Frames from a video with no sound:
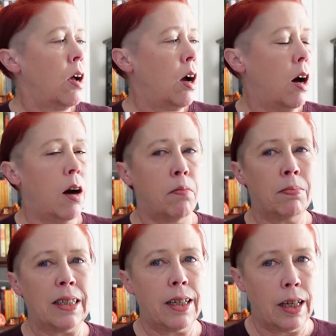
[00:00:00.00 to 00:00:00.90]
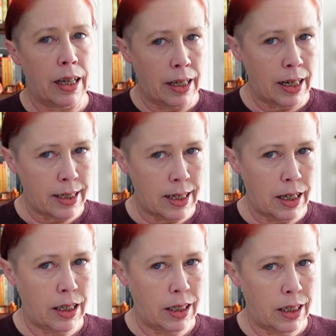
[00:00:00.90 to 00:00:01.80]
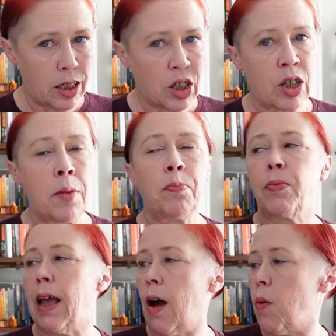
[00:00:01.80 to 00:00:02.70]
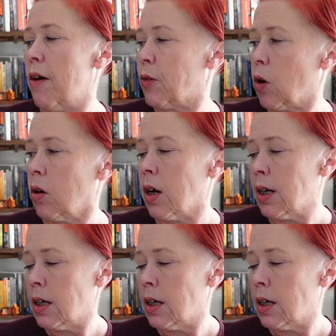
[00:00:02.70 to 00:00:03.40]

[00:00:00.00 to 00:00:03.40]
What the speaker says: And I did-ish, however,